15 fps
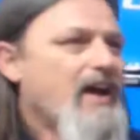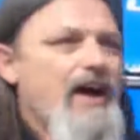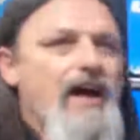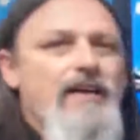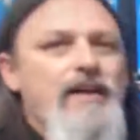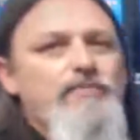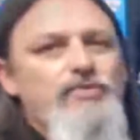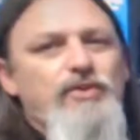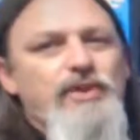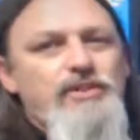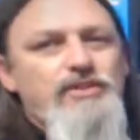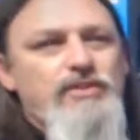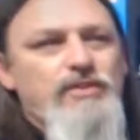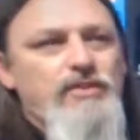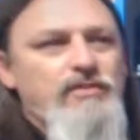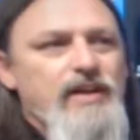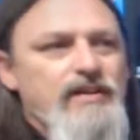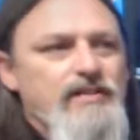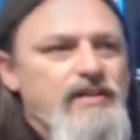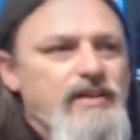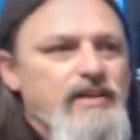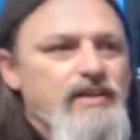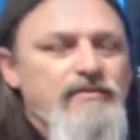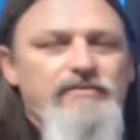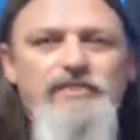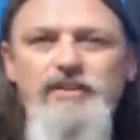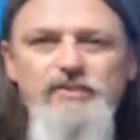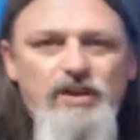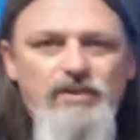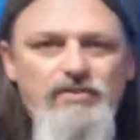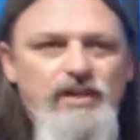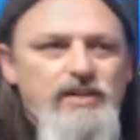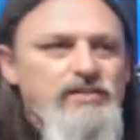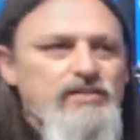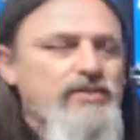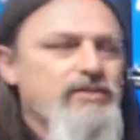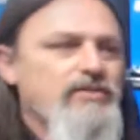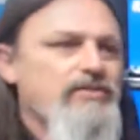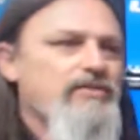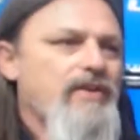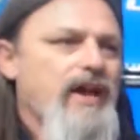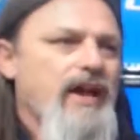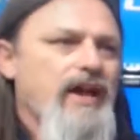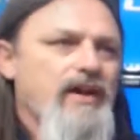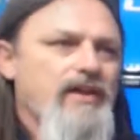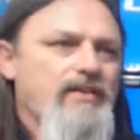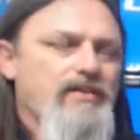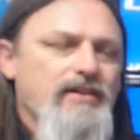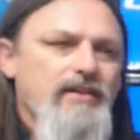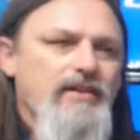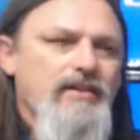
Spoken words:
I'm pretty sure that Vimeo does too, and